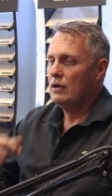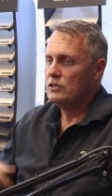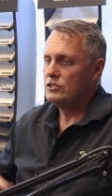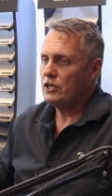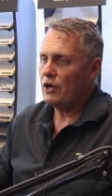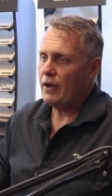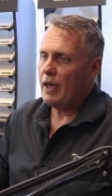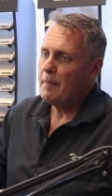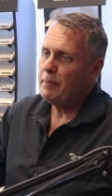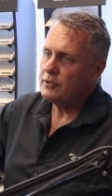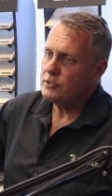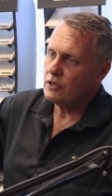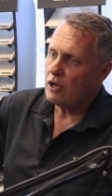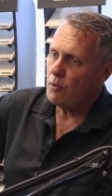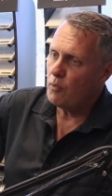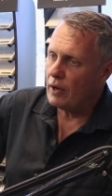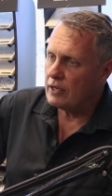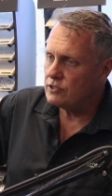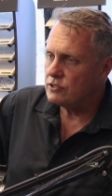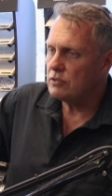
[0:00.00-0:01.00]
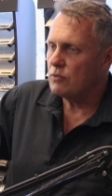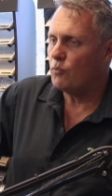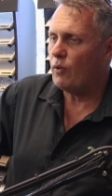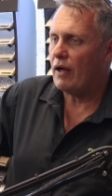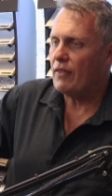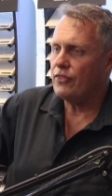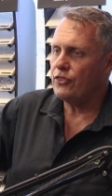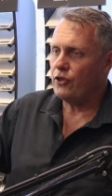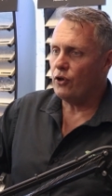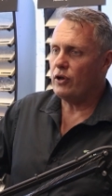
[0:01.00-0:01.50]
So episode one
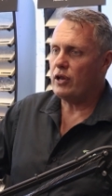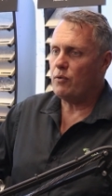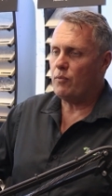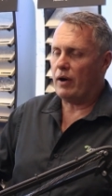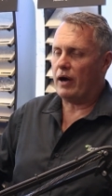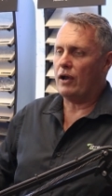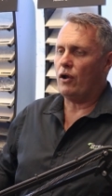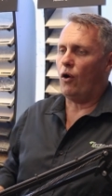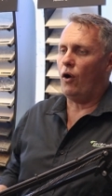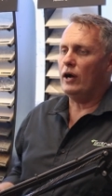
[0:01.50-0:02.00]
one thirty one,